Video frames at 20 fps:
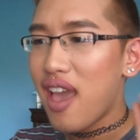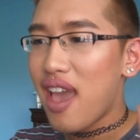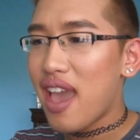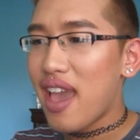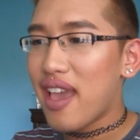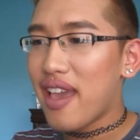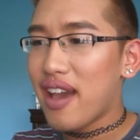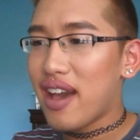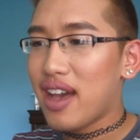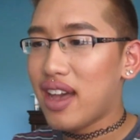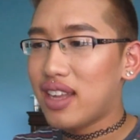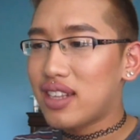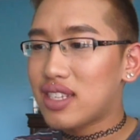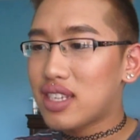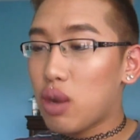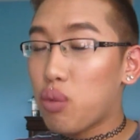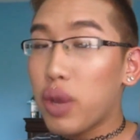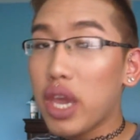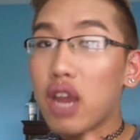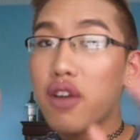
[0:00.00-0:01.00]
And
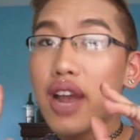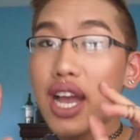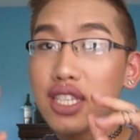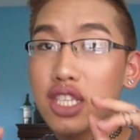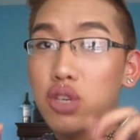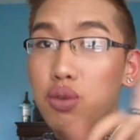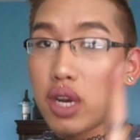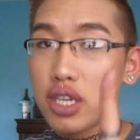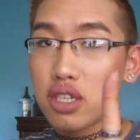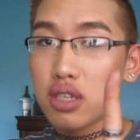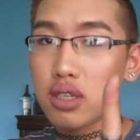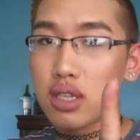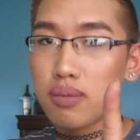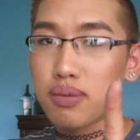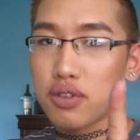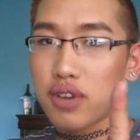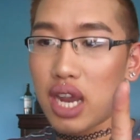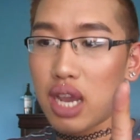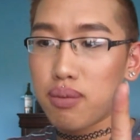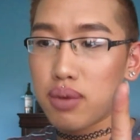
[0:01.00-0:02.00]
we are at 200
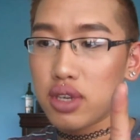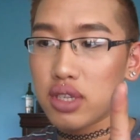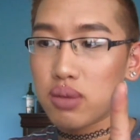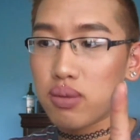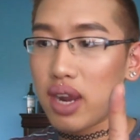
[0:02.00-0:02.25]
subscribers.